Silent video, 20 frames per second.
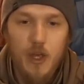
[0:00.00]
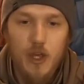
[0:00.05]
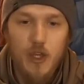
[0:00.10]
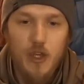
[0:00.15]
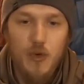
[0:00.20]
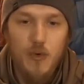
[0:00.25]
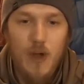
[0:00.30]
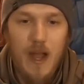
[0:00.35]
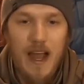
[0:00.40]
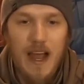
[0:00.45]

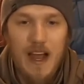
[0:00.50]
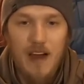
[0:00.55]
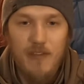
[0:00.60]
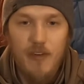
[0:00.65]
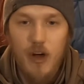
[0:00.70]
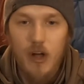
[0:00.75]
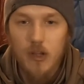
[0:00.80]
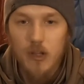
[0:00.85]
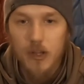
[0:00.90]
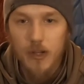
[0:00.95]
you have
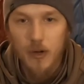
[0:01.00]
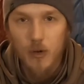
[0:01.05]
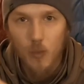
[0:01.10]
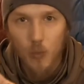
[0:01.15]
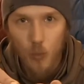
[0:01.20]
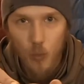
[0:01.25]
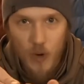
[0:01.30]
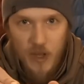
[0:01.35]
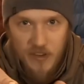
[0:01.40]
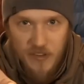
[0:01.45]
a little
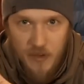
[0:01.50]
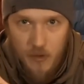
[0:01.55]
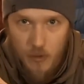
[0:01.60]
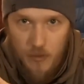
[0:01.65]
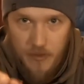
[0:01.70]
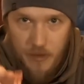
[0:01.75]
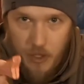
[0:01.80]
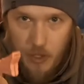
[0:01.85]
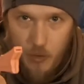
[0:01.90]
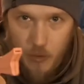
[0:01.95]

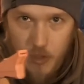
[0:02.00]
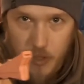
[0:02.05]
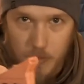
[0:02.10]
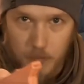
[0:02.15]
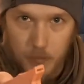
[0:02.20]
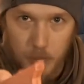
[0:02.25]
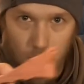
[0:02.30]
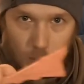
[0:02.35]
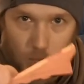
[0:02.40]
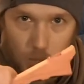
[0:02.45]
whistle that you can
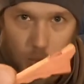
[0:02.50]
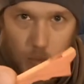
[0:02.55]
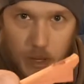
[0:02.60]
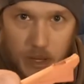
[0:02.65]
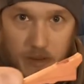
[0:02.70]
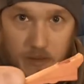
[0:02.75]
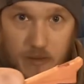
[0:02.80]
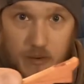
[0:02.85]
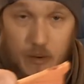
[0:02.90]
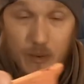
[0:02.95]
blow
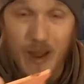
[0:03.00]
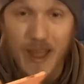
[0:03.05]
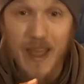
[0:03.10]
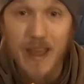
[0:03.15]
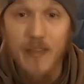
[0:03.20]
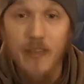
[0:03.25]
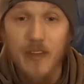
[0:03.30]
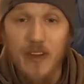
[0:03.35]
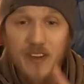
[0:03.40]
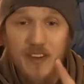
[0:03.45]
into,
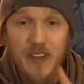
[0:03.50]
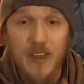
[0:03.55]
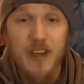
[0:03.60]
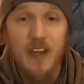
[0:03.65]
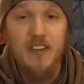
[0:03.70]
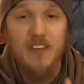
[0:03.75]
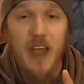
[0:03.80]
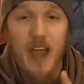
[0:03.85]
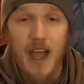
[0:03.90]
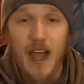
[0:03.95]
and this thing
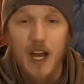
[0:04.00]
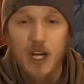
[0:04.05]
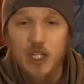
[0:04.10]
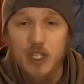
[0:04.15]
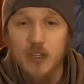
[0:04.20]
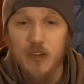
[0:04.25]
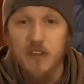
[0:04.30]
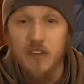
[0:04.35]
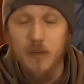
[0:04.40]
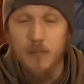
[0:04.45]
is
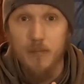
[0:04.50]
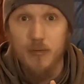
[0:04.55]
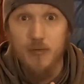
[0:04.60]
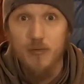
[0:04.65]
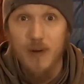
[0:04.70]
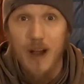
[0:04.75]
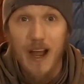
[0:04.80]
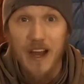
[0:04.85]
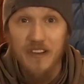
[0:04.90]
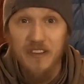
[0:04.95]
actually
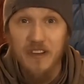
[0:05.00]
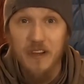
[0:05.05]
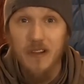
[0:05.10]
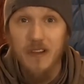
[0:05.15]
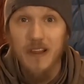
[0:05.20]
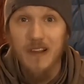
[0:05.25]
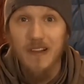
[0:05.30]
surprisingly